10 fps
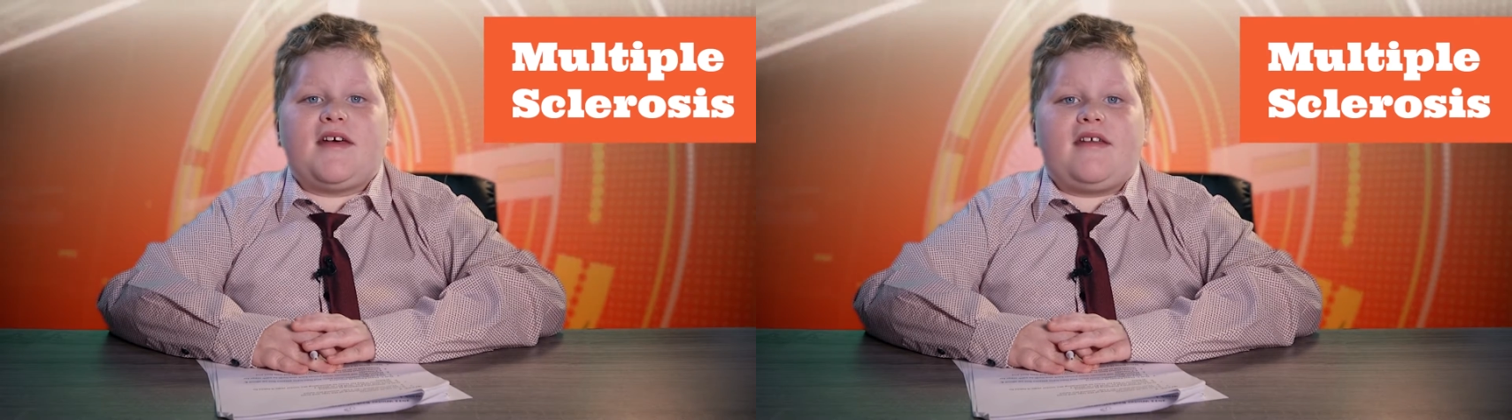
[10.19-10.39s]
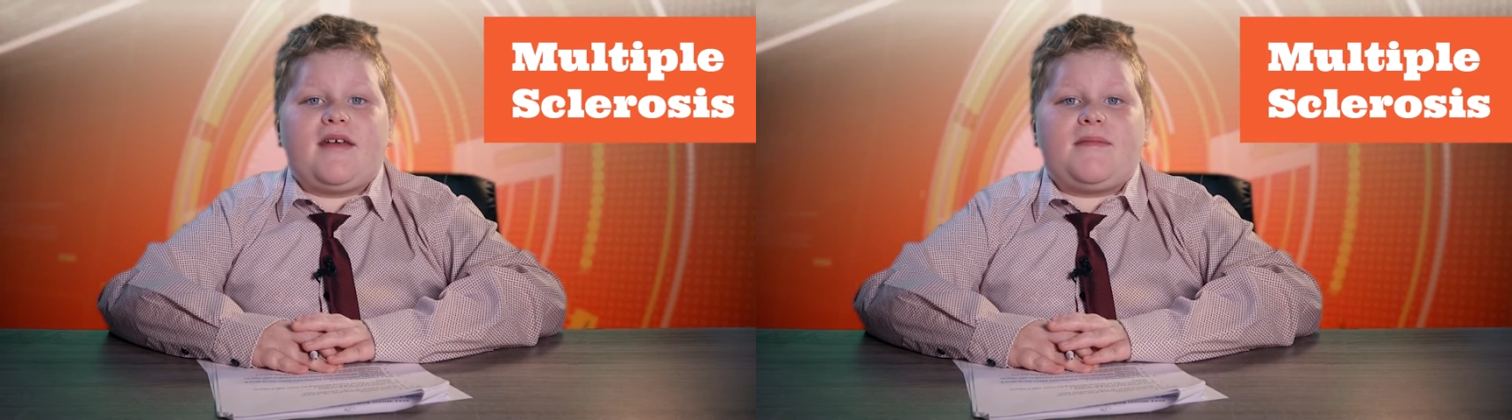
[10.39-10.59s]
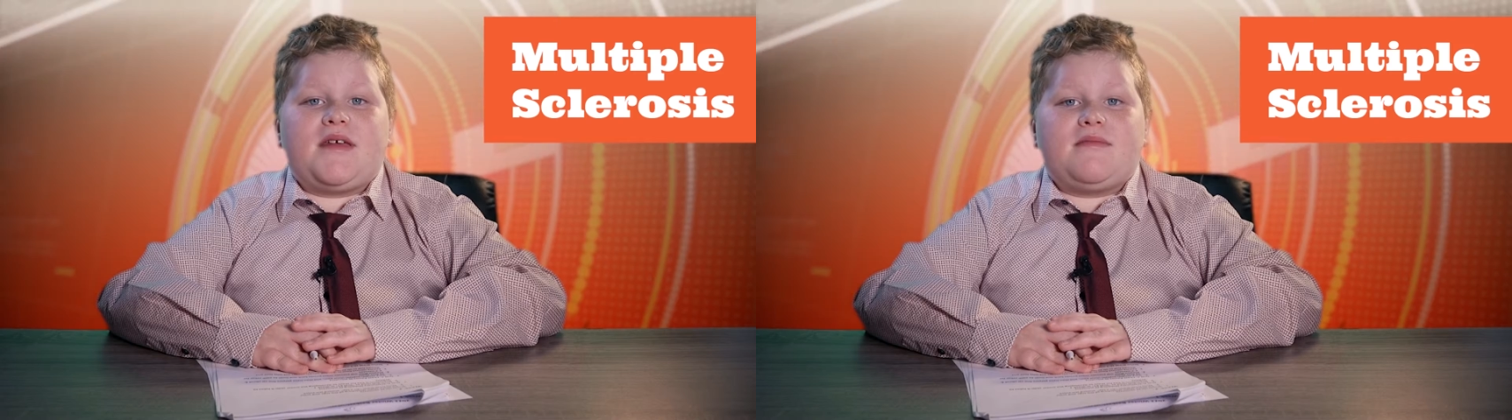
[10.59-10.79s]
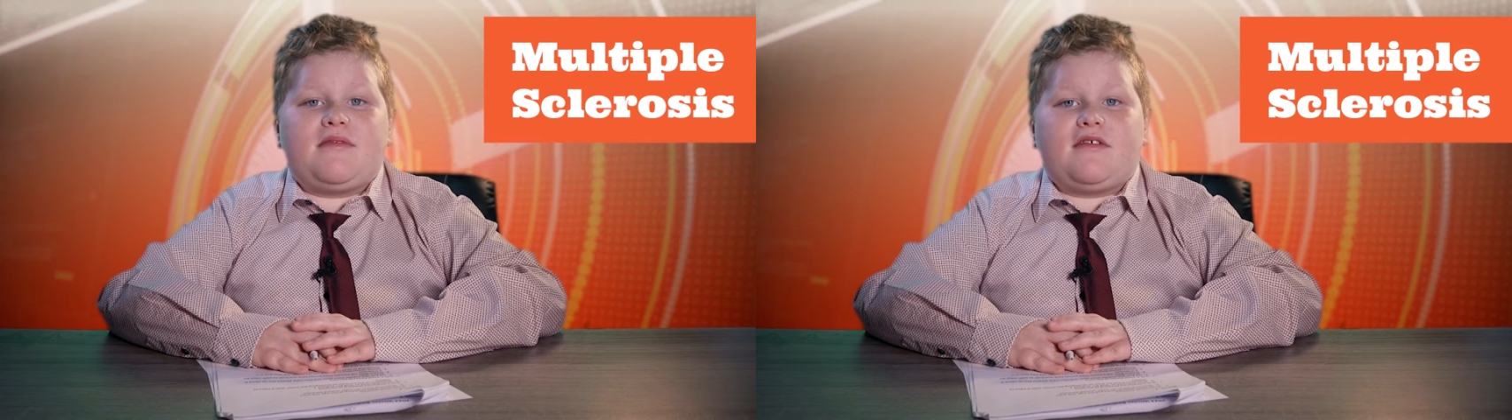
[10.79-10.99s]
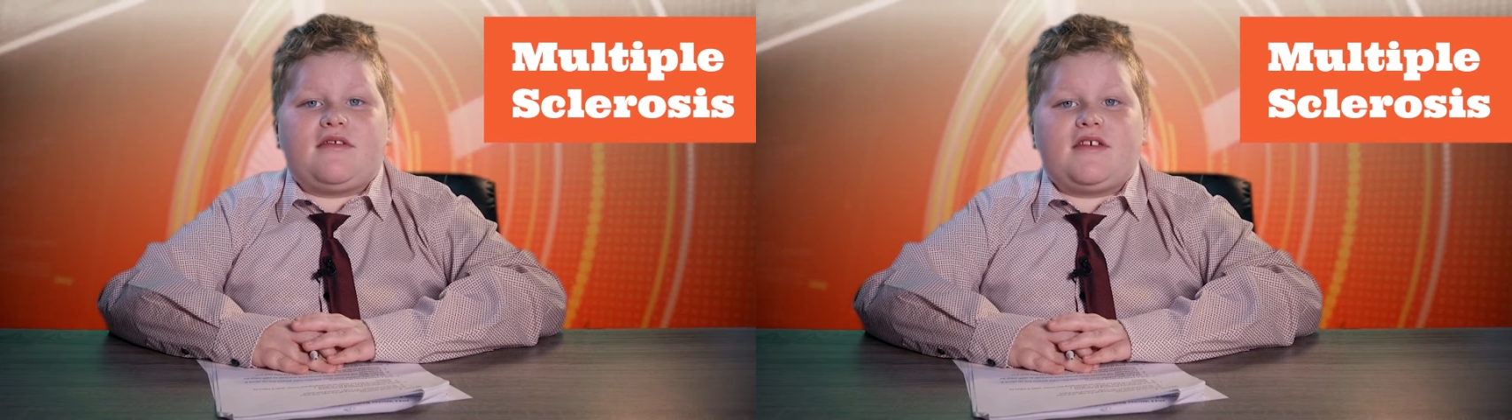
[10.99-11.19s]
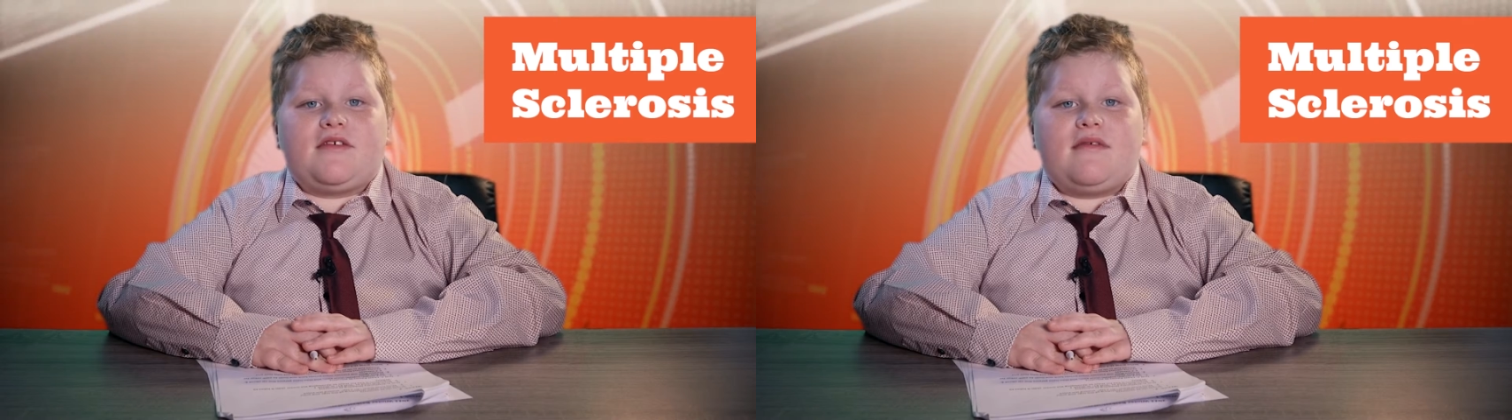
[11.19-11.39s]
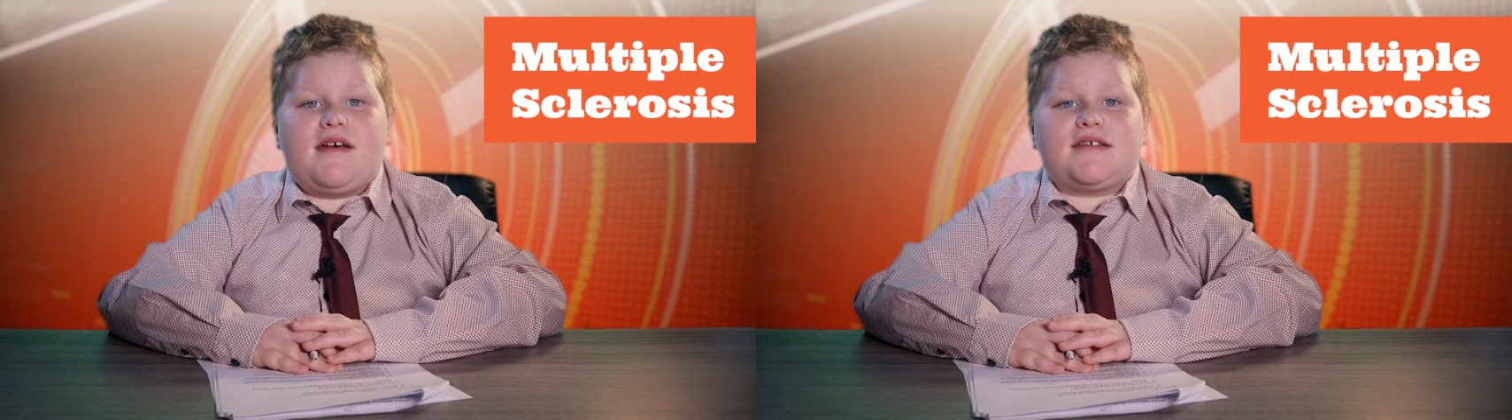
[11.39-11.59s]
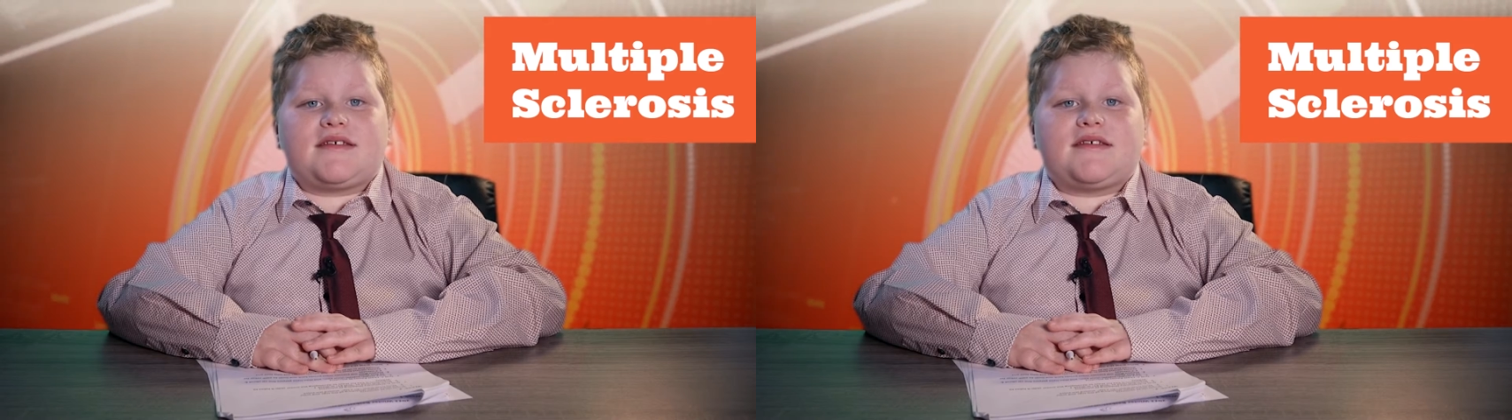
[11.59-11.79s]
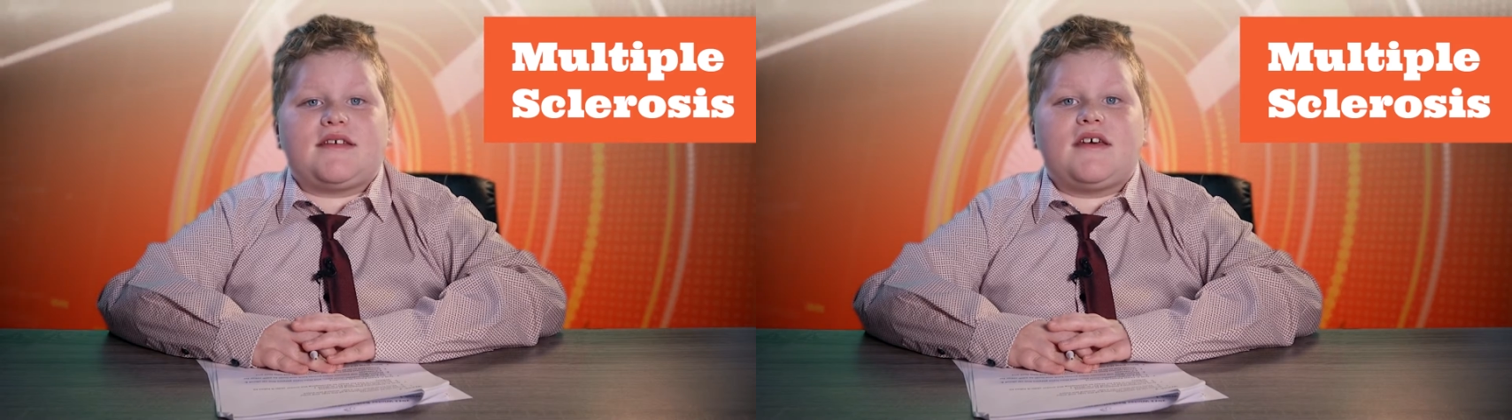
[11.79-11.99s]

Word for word: million people in the US.